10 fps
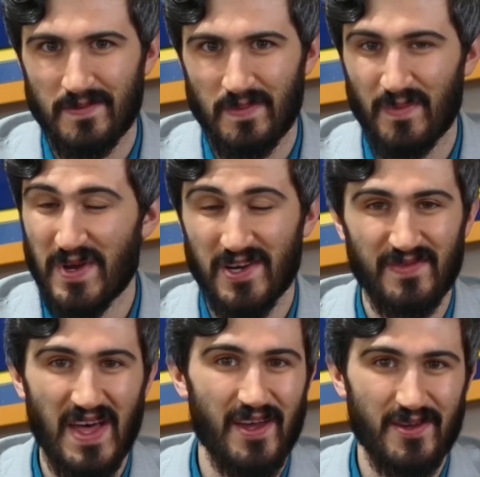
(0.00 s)
American
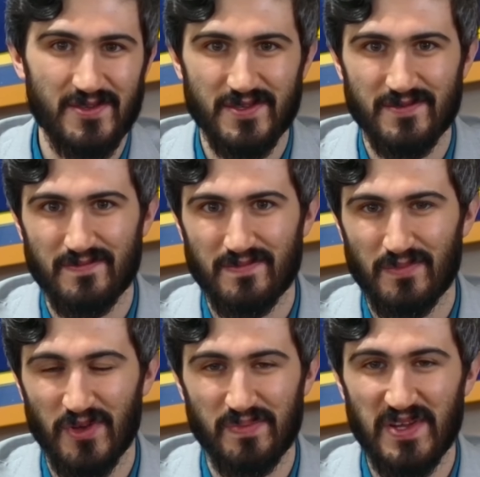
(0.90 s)
values,
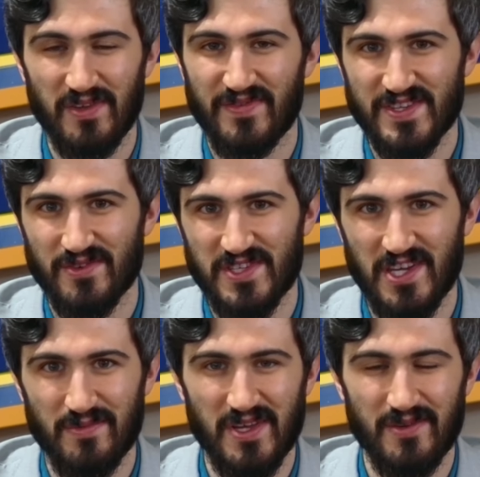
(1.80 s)
both mentally and physical, seem
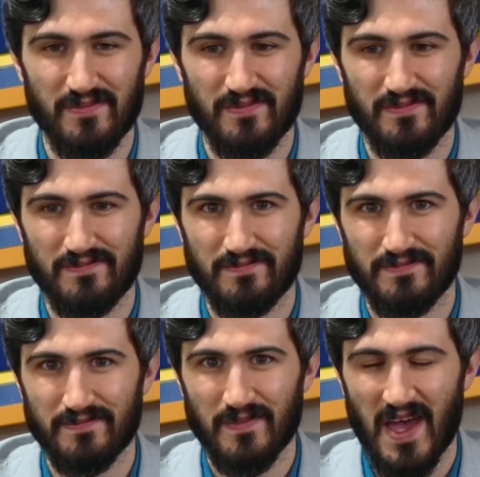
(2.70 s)
to be,
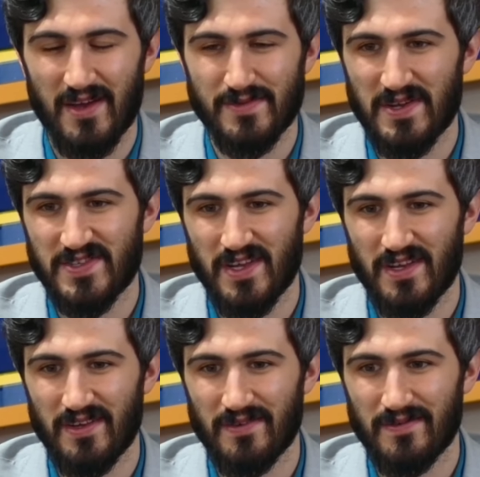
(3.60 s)
I was about to say
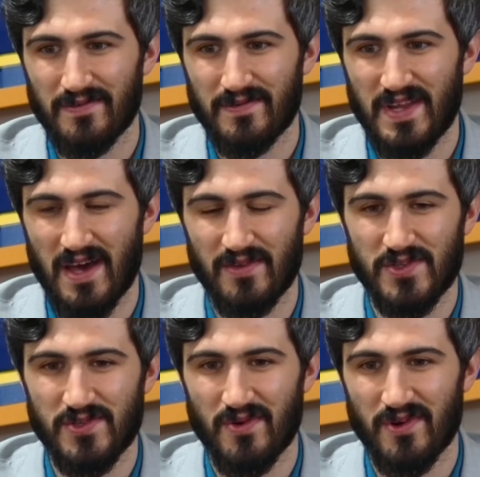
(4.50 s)
down the
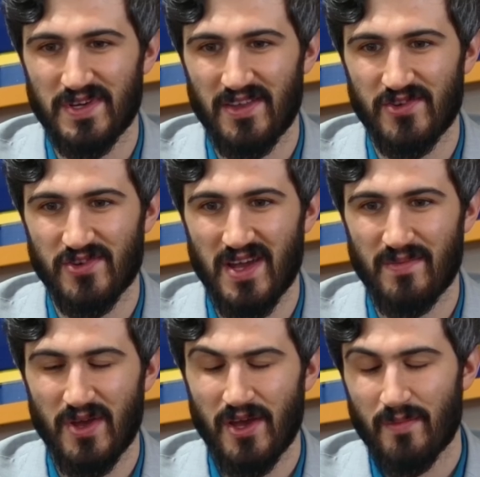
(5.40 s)
sewer, down the
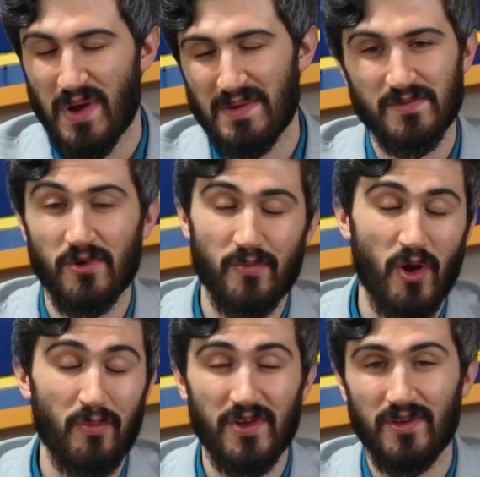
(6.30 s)
drain. Perhaps a more
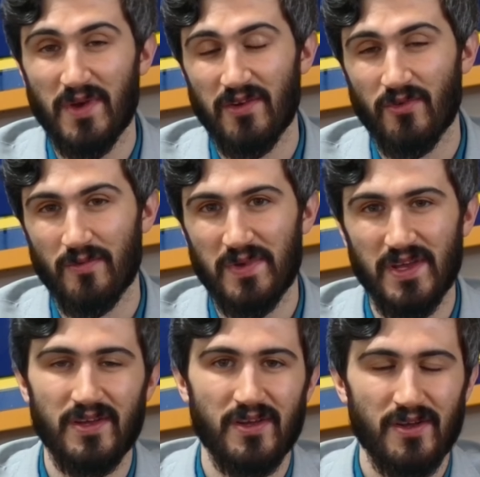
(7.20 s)
appropriate metaphor would
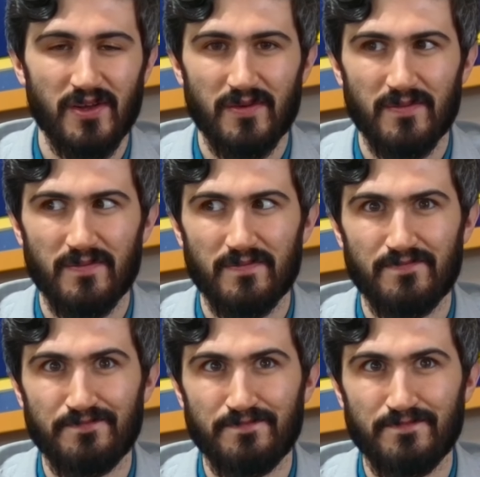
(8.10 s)
be
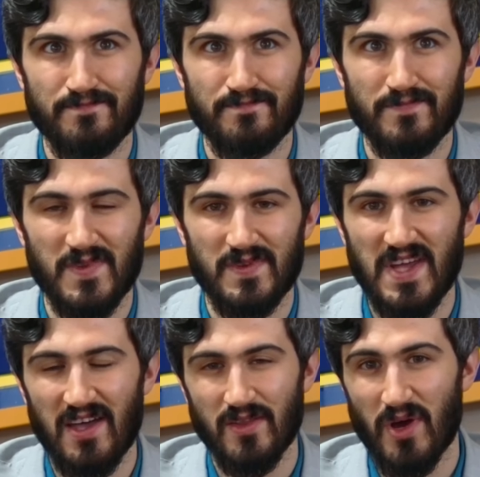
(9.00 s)
mm,
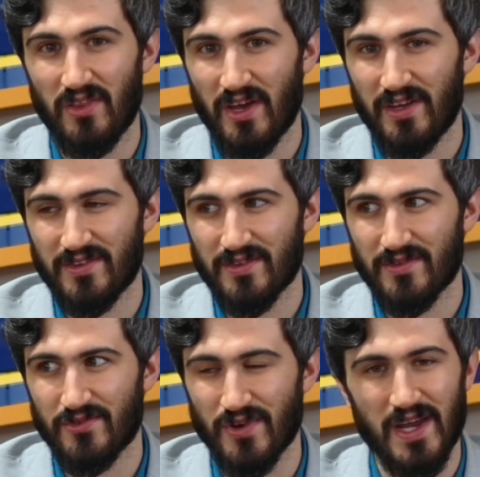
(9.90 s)
down the Bud Light
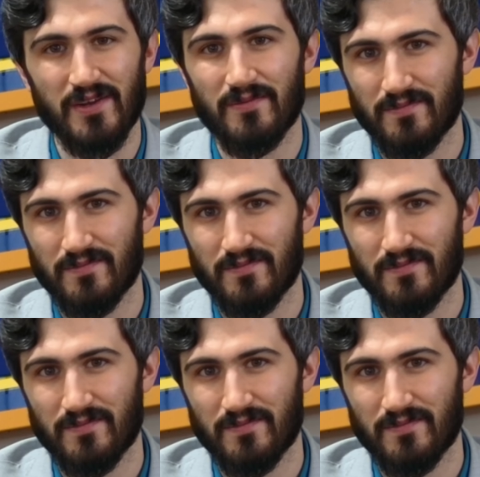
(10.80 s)
drain.